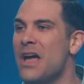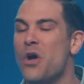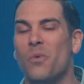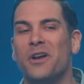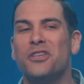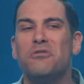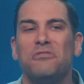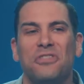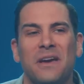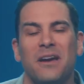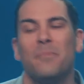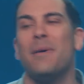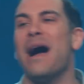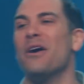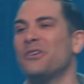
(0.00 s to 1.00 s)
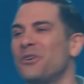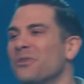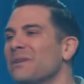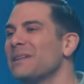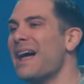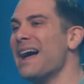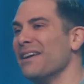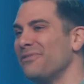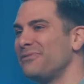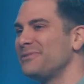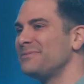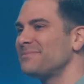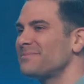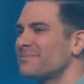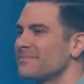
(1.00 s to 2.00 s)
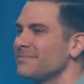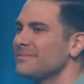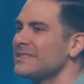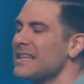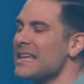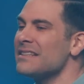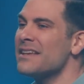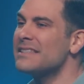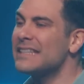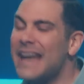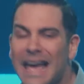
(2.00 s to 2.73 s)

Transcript: When you think about your life, does it